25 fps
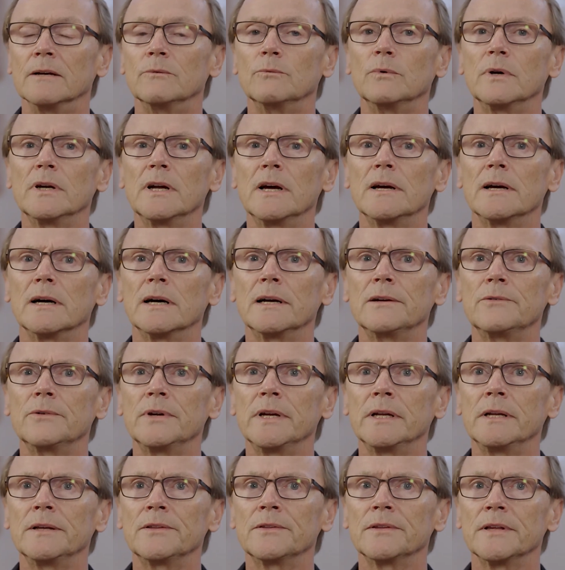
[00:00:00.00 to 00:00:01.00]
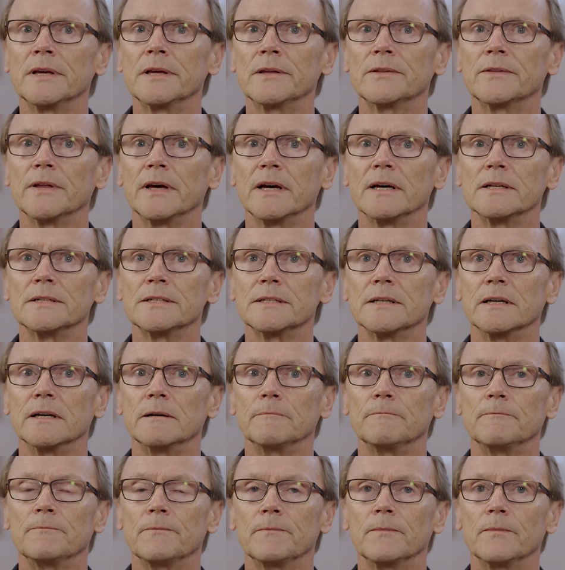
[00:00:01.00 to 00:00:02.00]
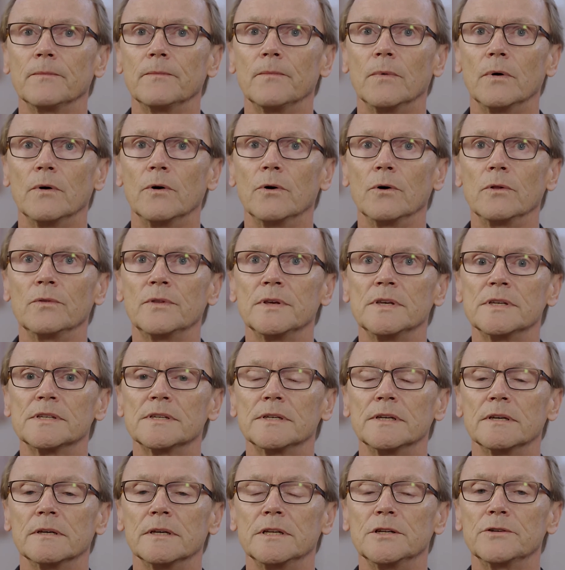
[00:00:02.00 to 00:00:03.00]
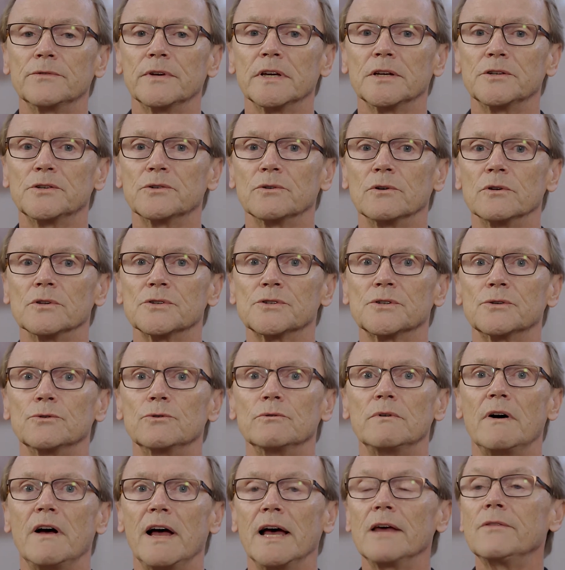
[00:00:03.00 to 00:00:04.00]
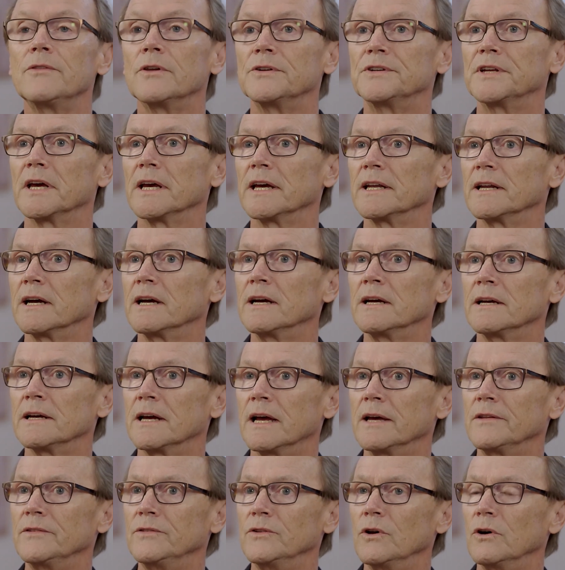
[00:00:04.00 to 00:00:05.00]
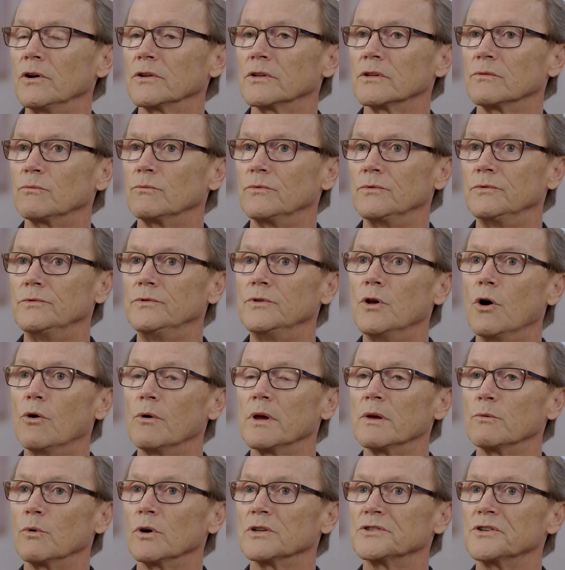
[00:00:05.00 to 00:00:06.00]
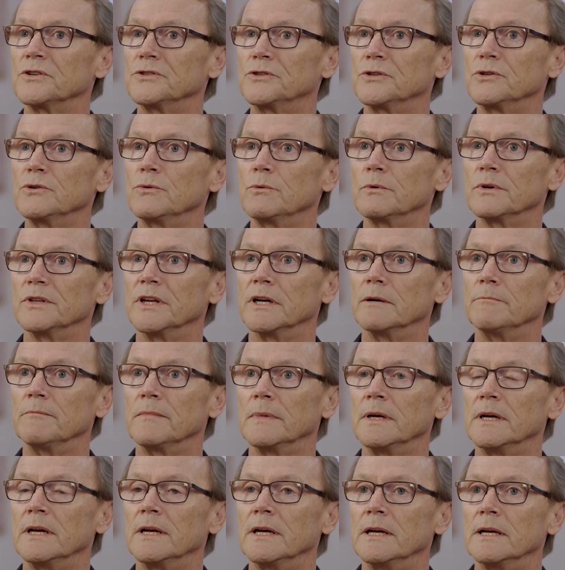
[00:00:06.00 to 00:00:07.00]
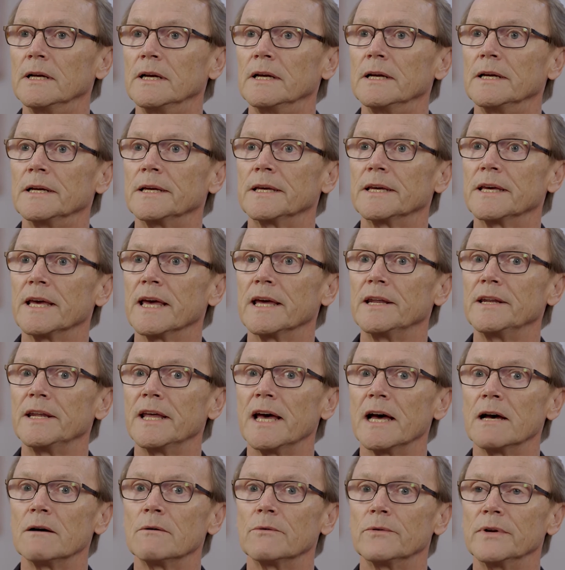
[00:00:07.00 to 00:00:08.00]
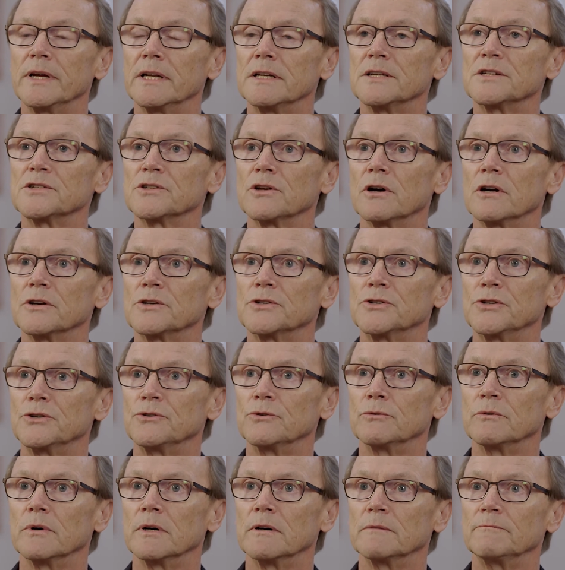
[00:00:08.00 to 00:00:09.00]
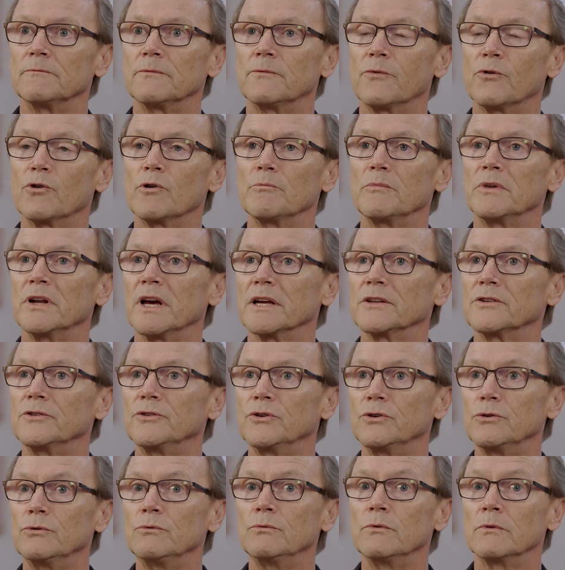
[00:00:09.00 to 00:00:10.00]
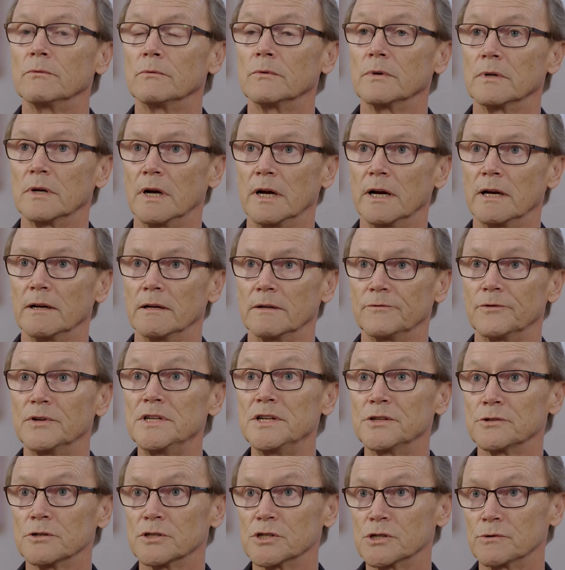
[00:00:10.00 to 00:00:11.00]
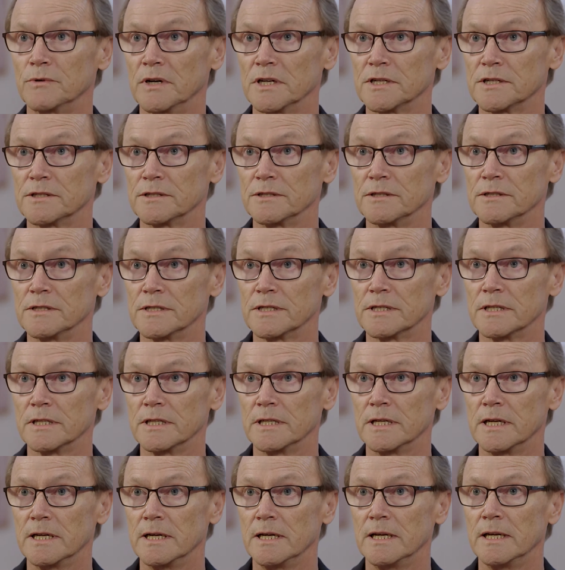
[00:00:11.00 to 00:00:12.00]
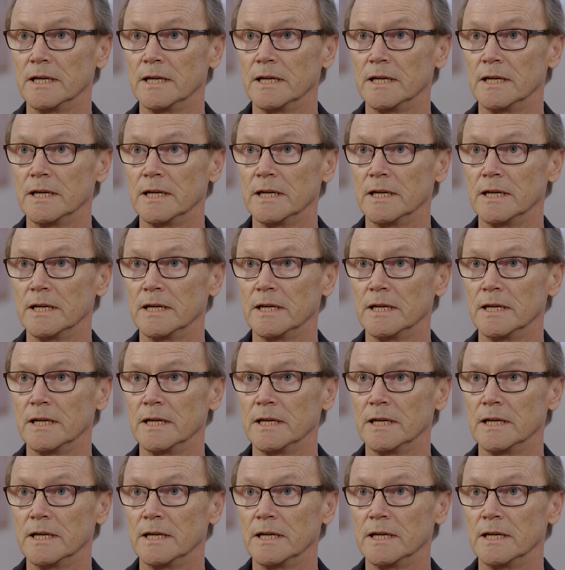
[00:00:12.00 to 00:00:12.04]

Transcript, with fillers: Well, I, I really think that um, all these individuals who had the data mm -hmm. and mm-hmm. not knowing what to do with them can now really start to uh, formulate new uh, research questions yeah.